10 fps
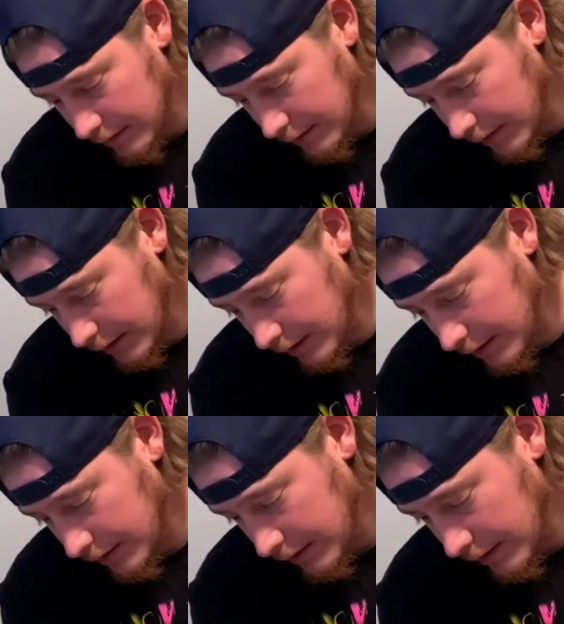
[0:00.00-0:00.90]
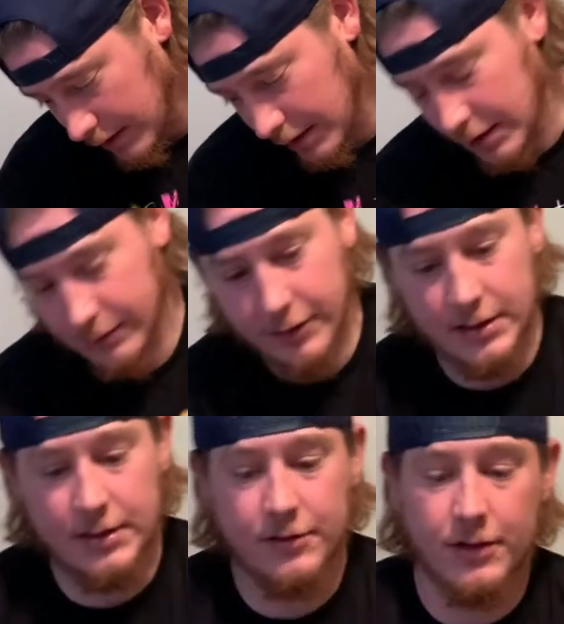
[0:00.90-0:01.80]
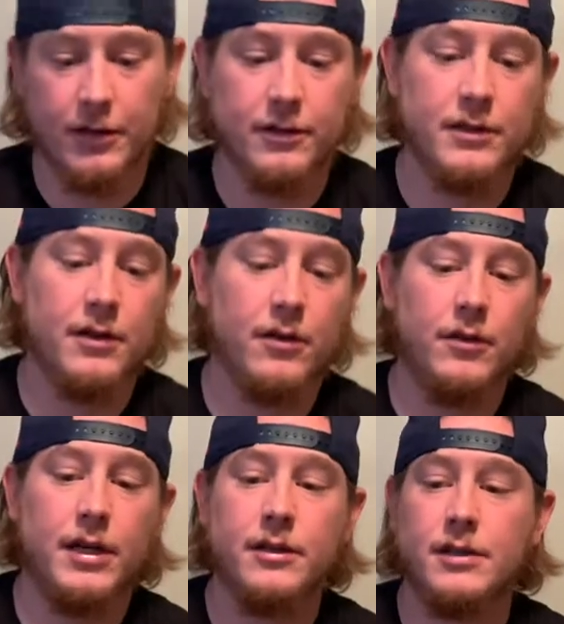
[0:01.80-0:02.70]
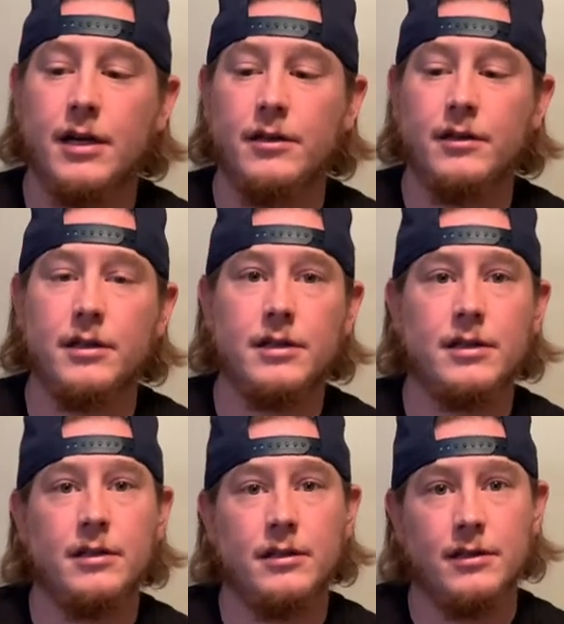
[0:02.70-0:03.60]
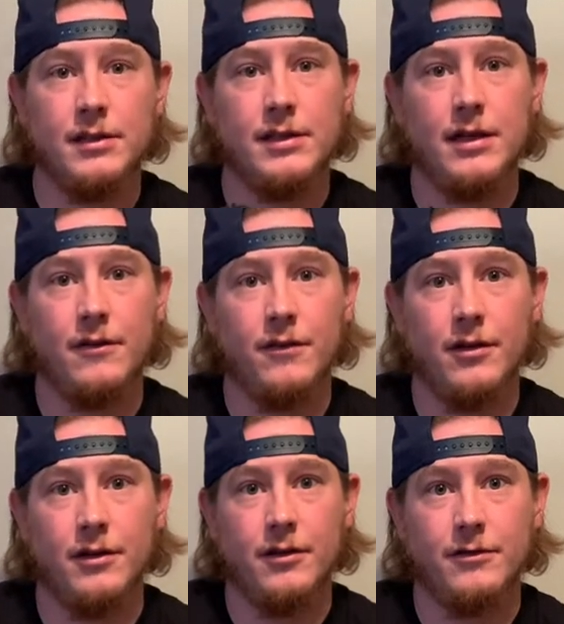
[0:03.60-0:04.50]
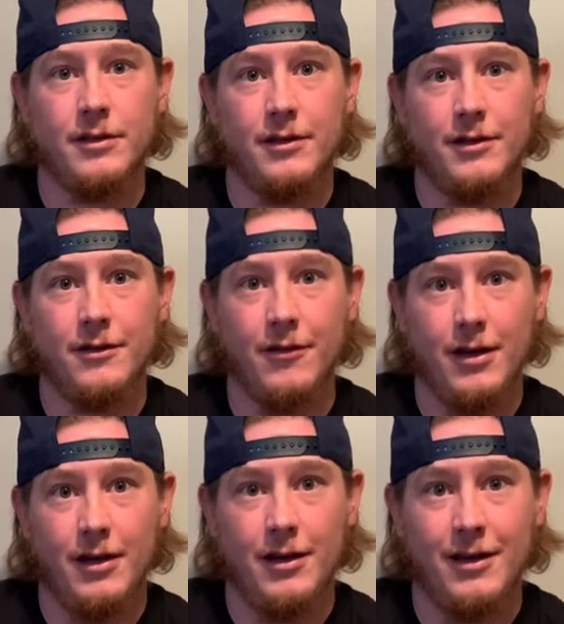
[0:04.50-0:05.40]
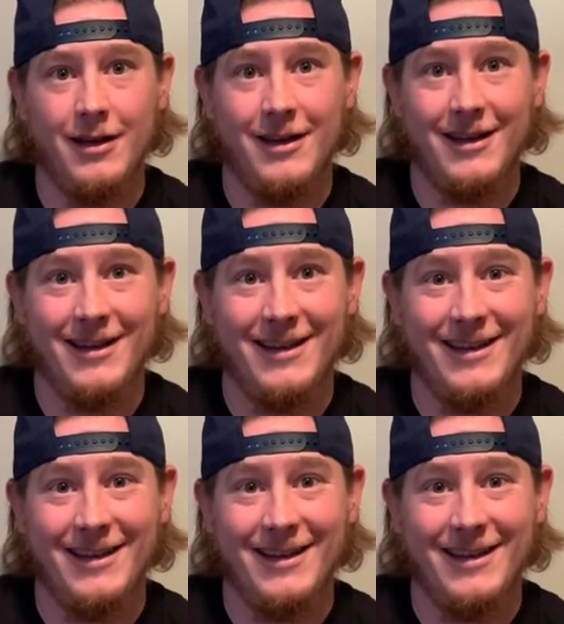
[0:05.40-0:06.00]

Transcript: Okay and press the trigger. So here's how it looks. Let's see how far it goes. You ready? Yeah.